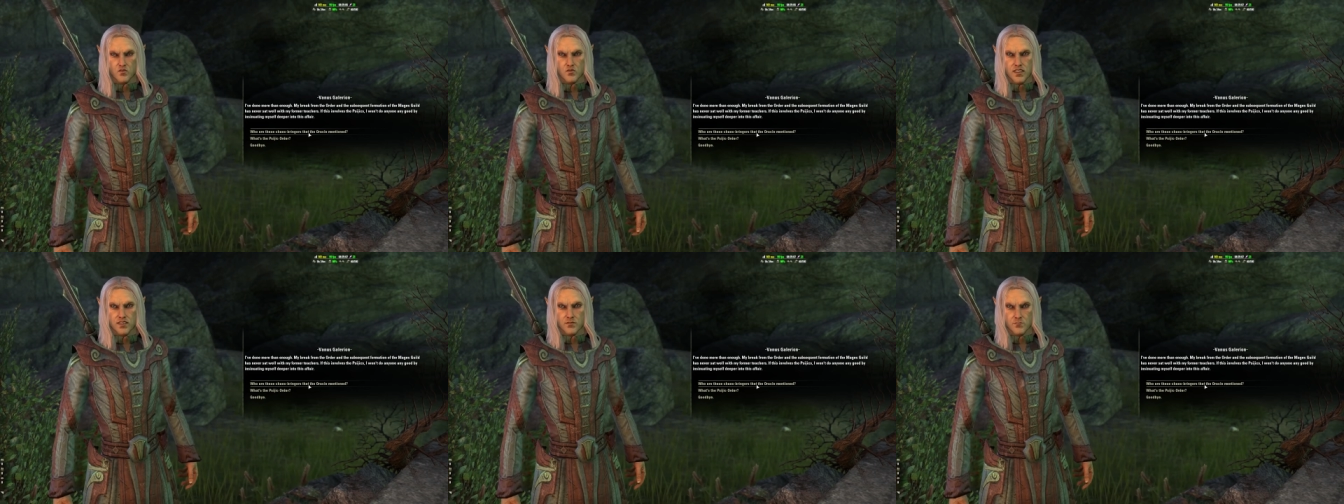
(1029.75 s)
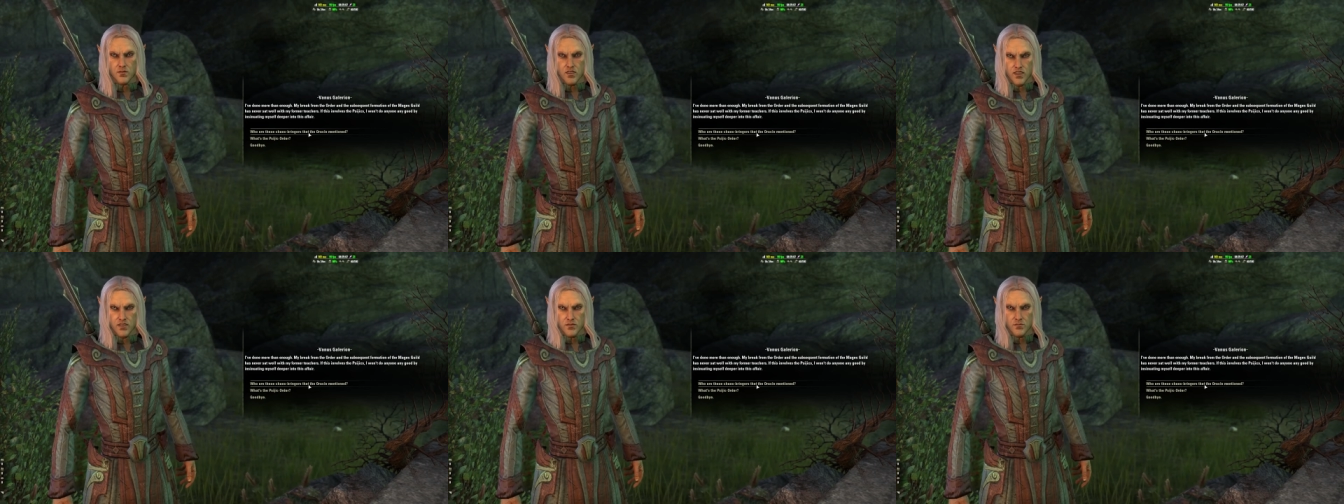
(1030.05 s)

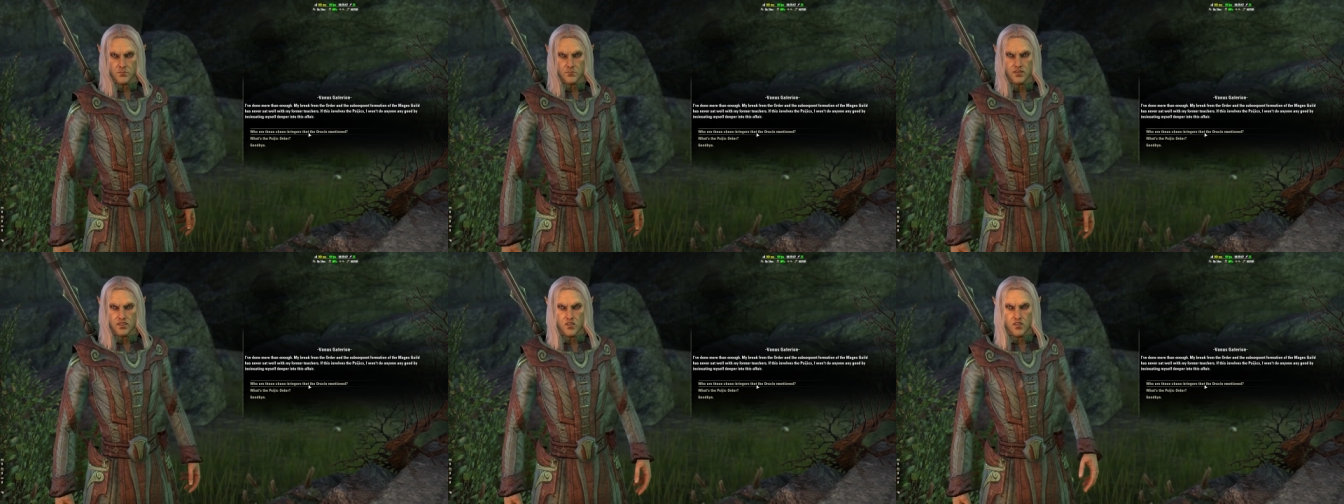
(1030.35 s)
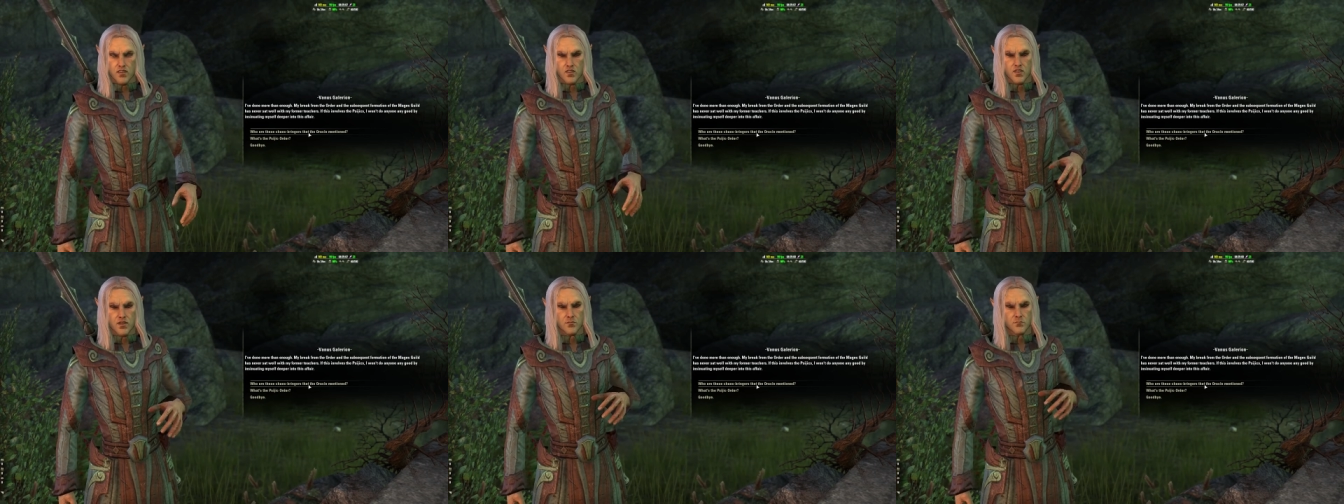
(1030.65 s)
My break from
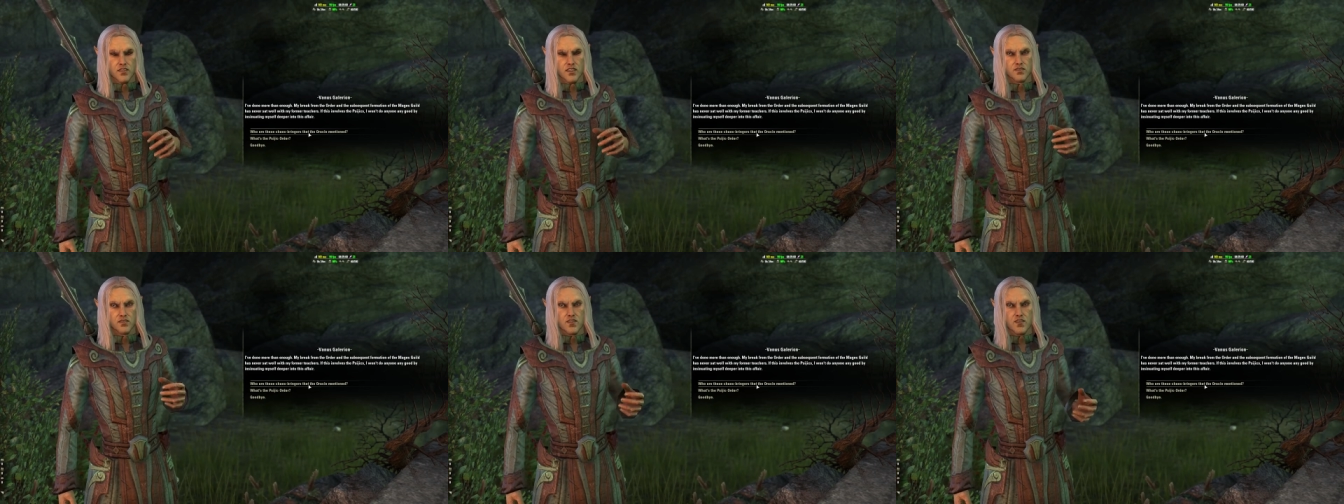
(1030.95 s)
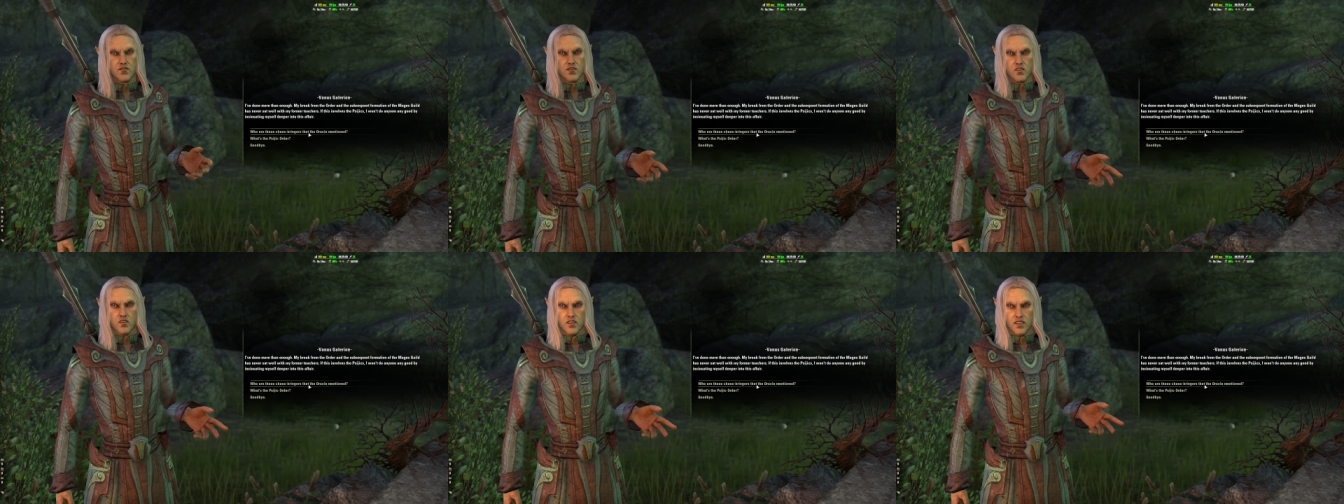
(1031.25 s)
the Order and the
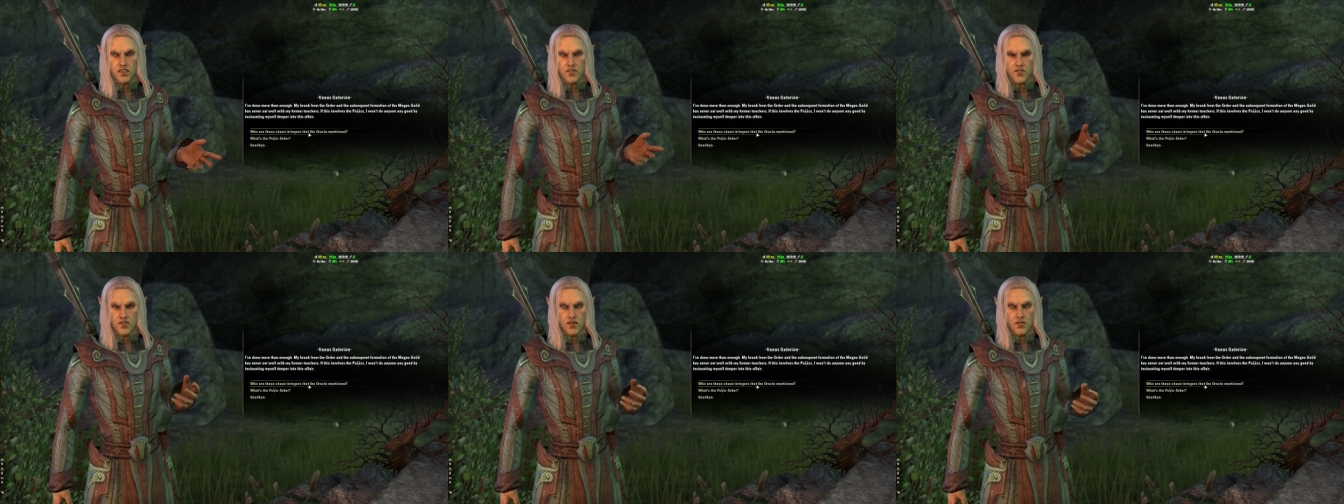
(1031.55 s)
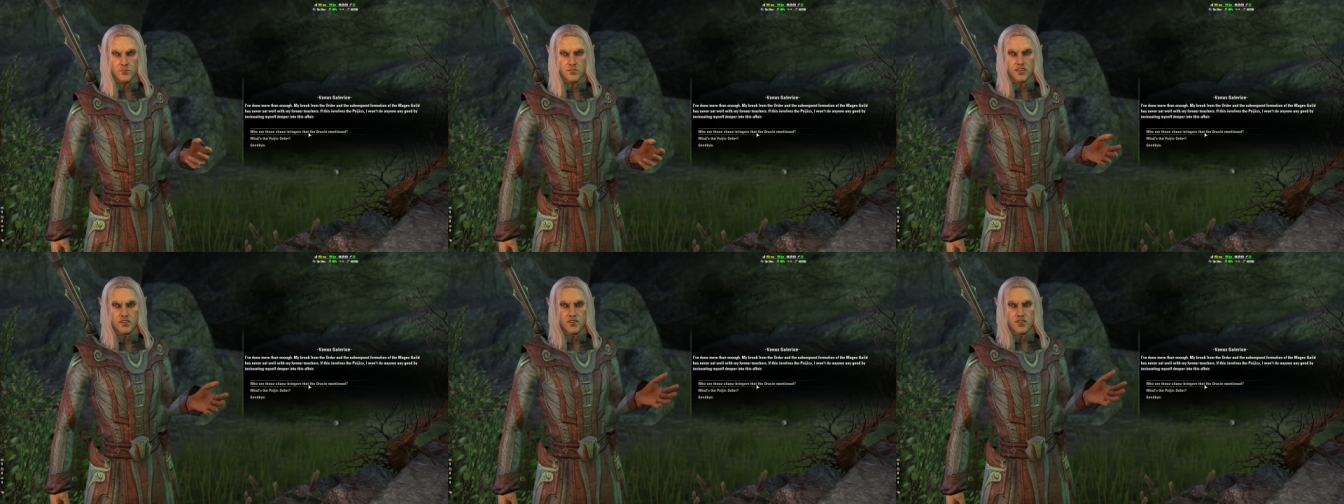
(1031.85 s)
subsequent
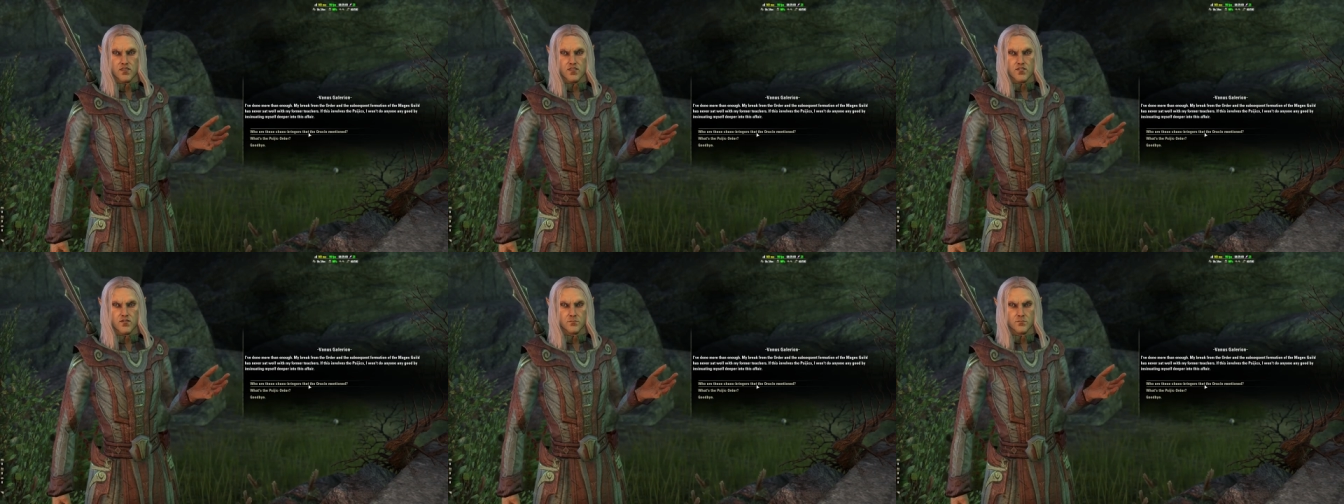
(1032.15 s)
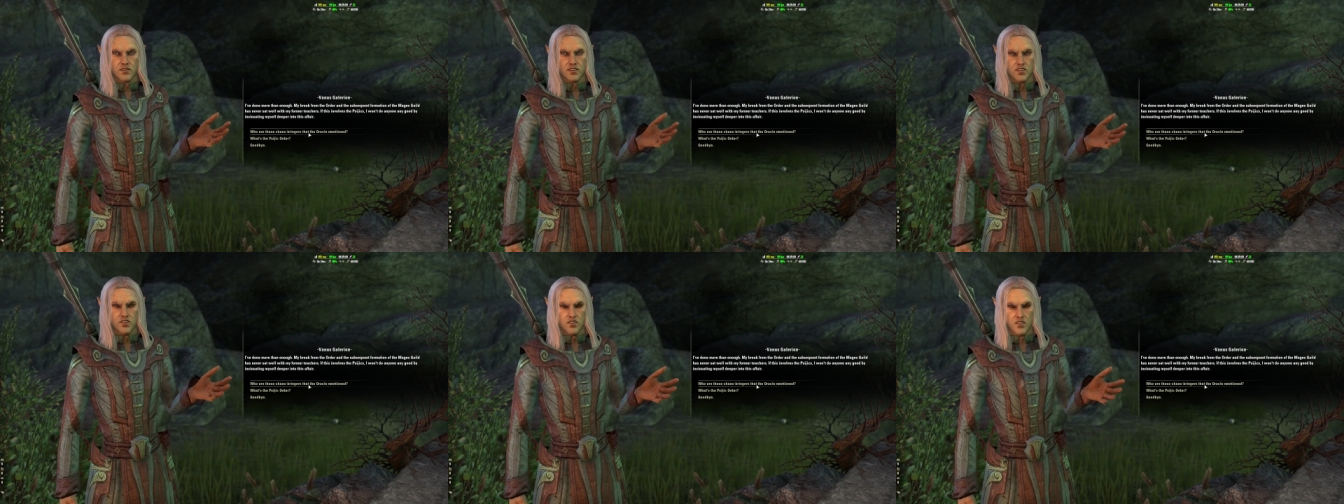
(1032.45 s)
formation of
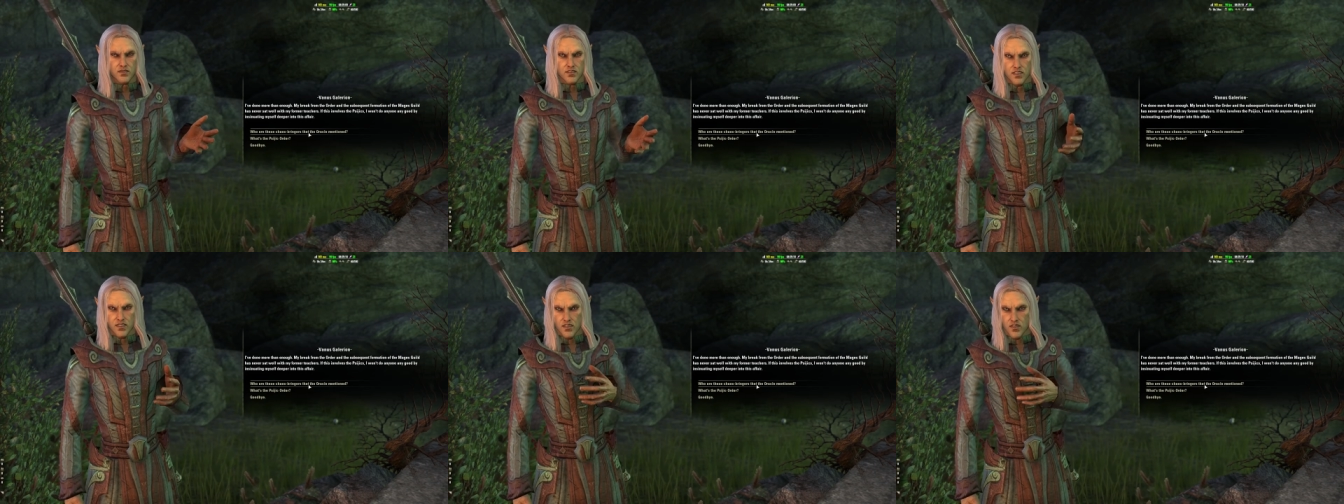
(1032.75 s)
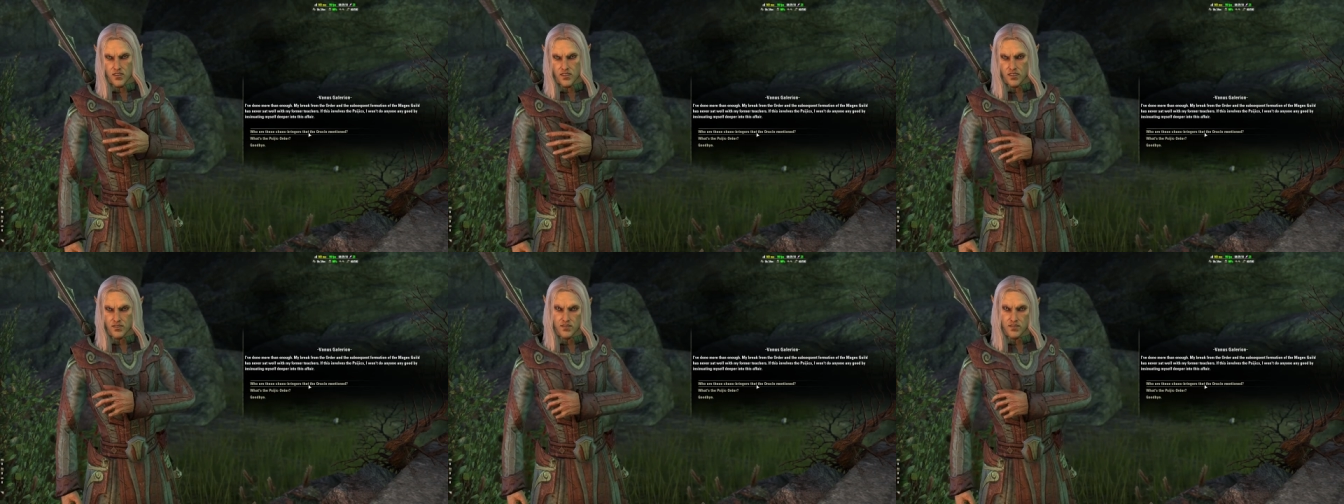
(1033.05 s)
the Mages Guild